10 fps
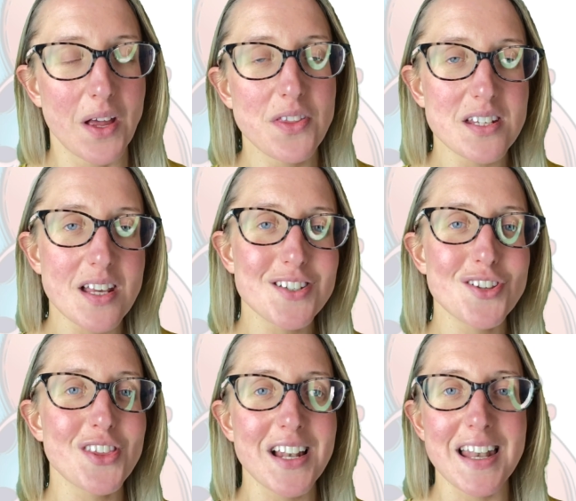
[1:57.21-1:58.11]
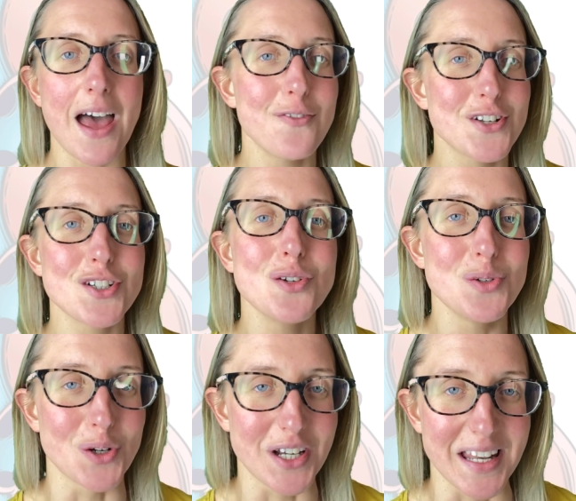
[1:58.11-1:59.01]
Now this isn't the left as you
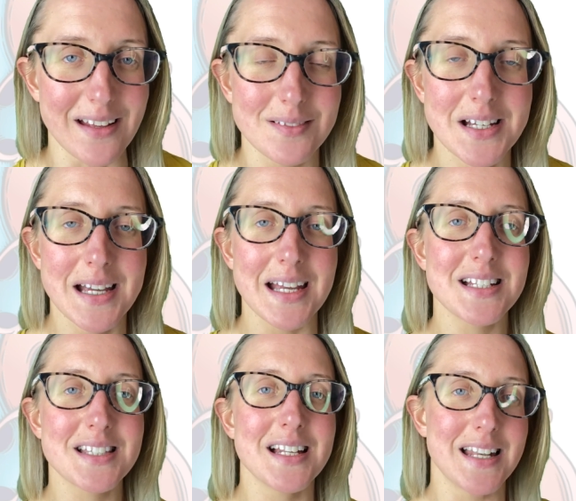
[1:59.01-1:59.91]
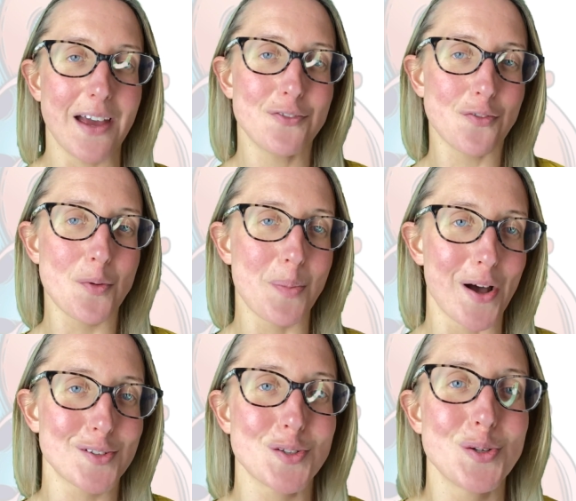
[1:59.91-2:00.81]
look at it, it's the left of the
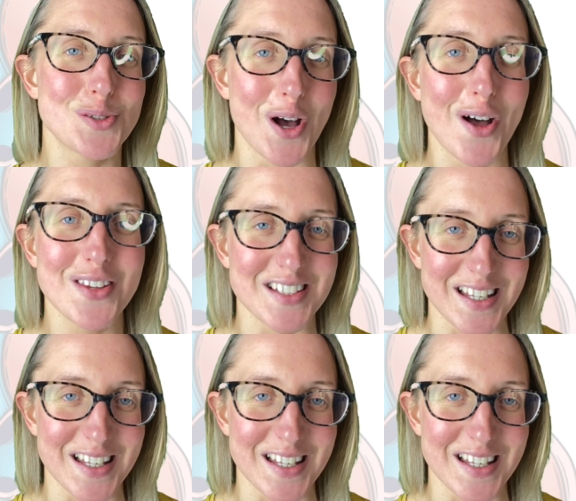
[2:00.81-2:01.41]
person whose heart this